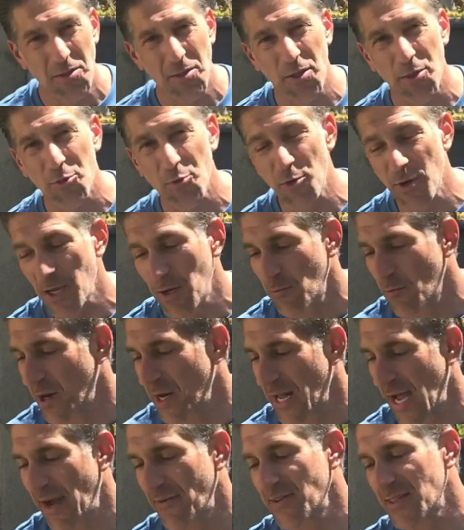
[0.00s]
the three in
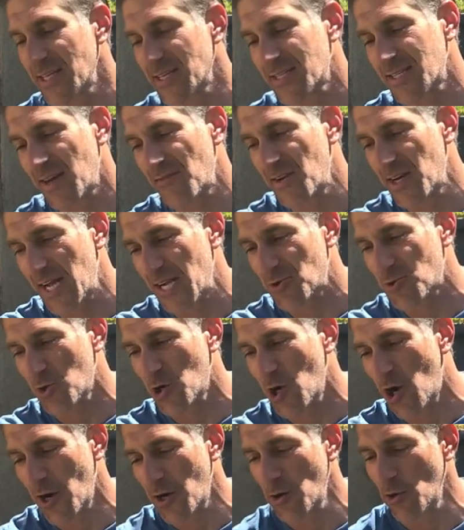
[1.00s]
one having the seven
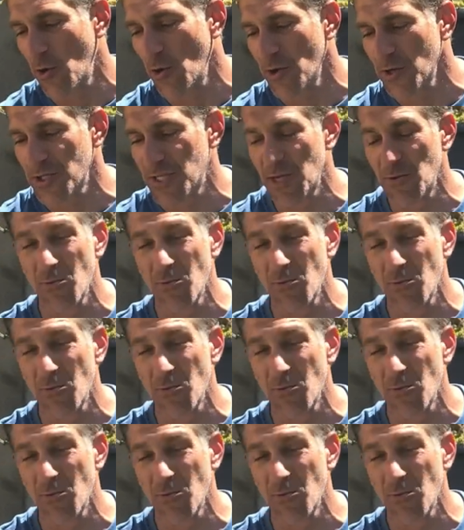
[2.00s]
natural garden oils,